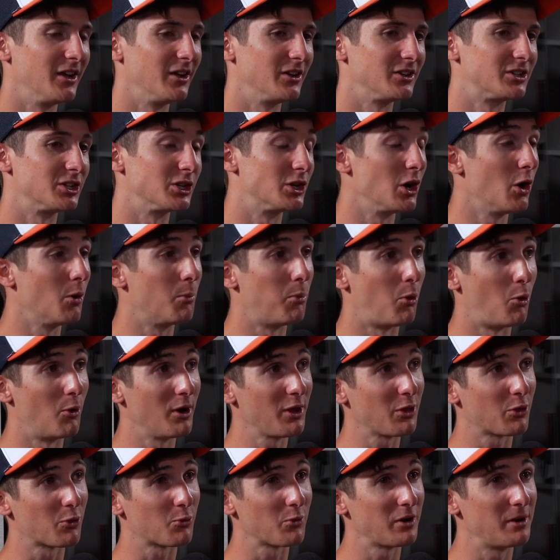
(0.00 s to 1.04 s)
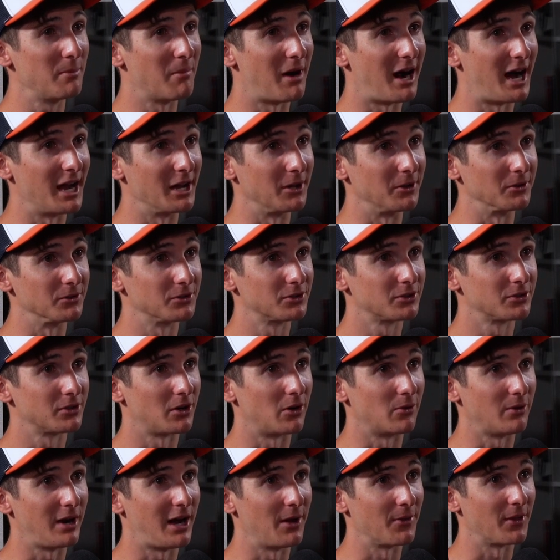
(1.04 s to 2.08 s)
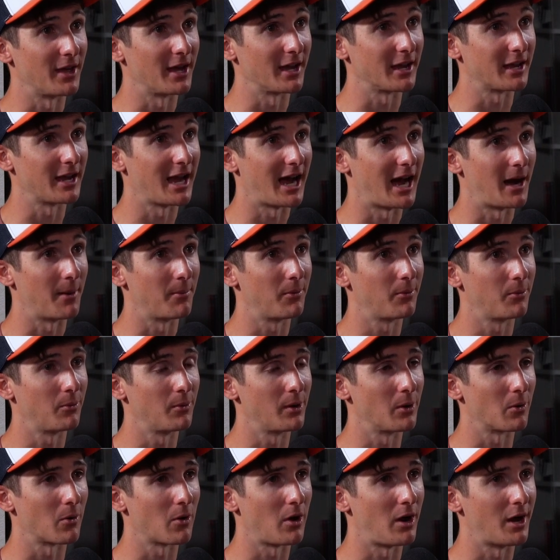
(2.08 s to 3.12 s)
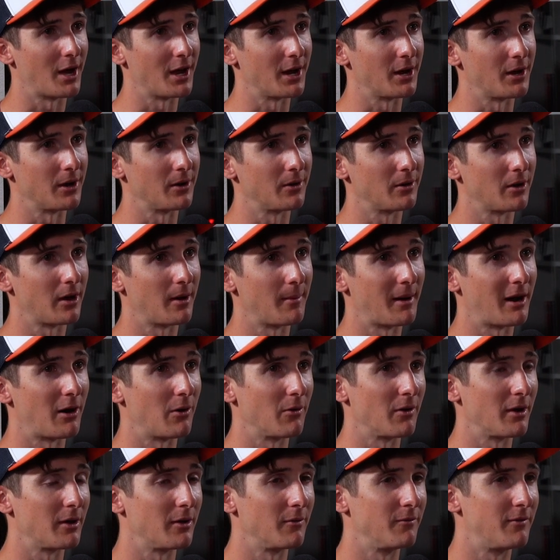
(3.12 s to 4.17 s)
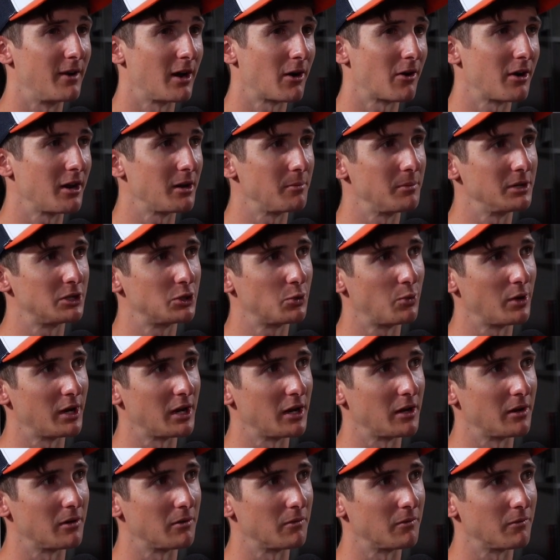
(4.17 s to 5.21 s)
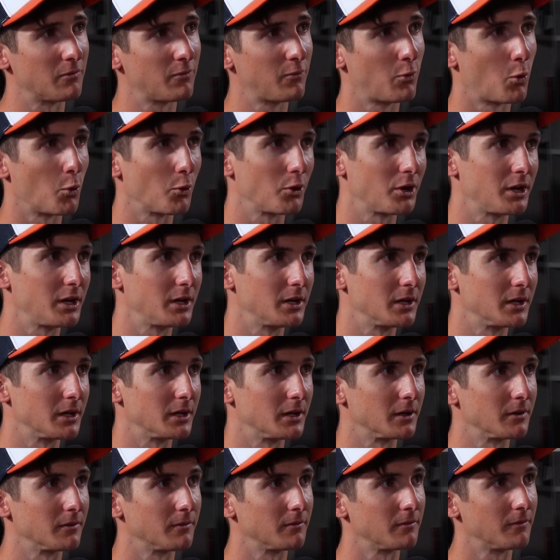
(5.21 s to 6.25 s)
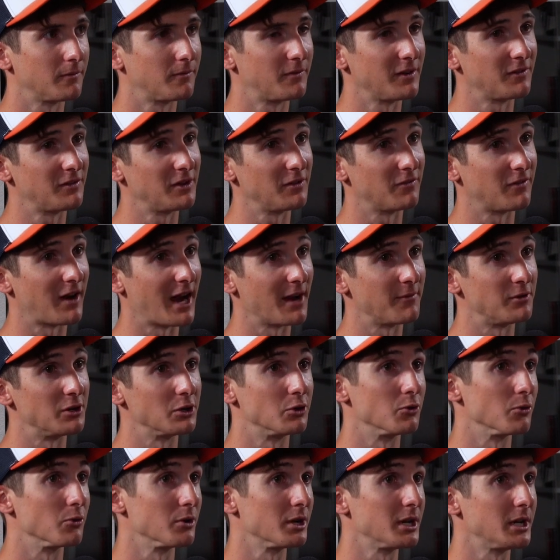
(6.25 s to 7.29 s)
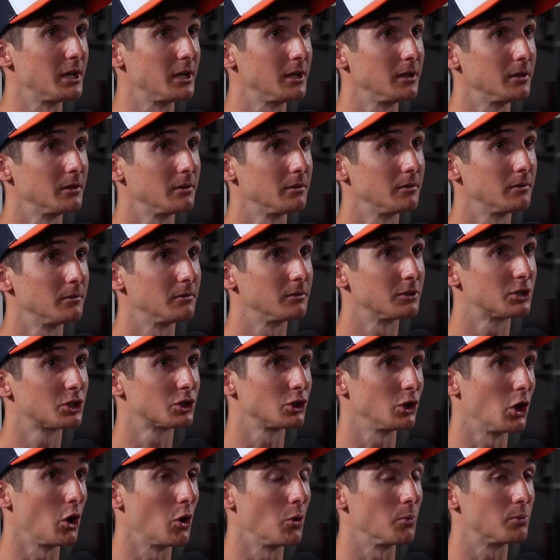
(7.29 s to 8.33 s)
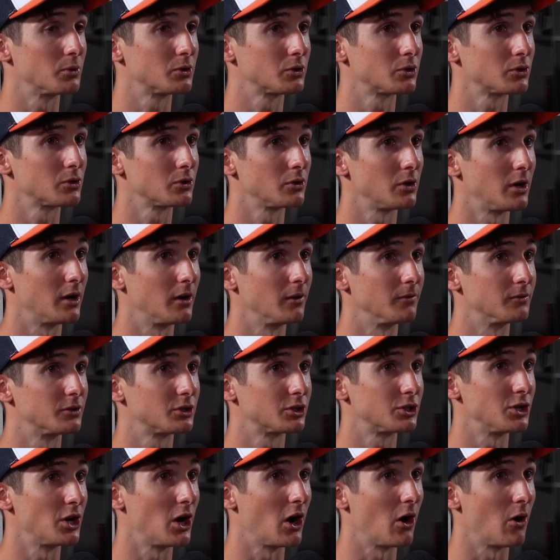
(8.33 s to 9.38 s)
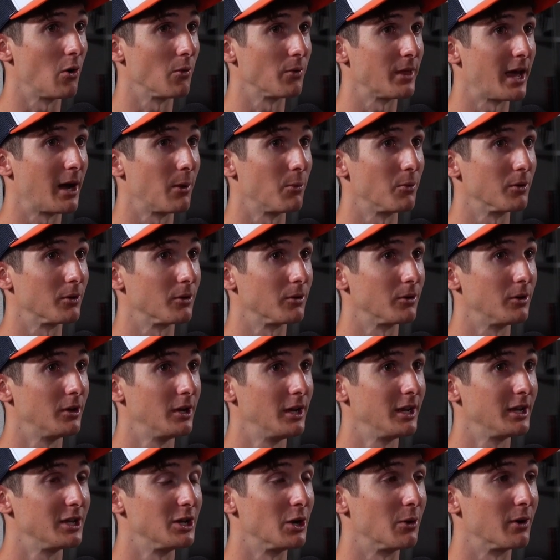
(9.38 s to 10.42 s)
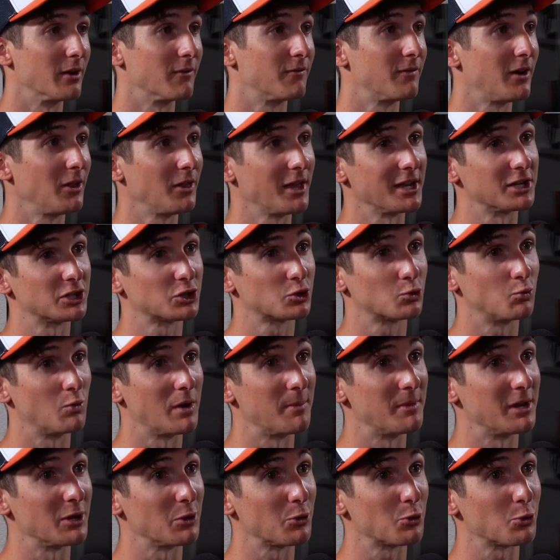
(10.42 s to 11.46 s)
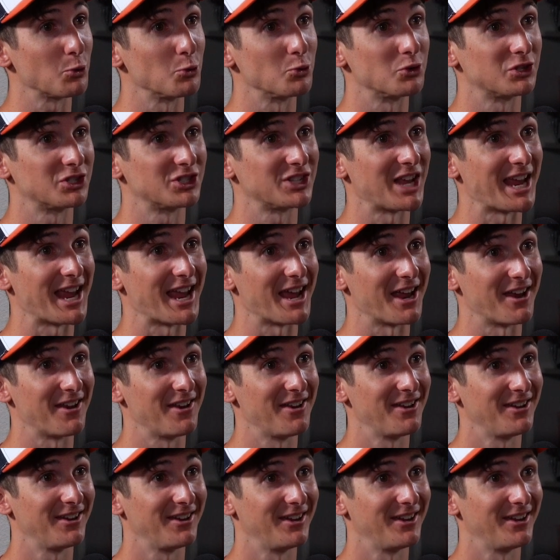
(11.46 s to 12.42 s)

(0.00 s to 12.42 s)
to go 0.3 miles around that cap, we were on about varying between 40 to 55 degree slopes of snow that would, it felt like swimming through sand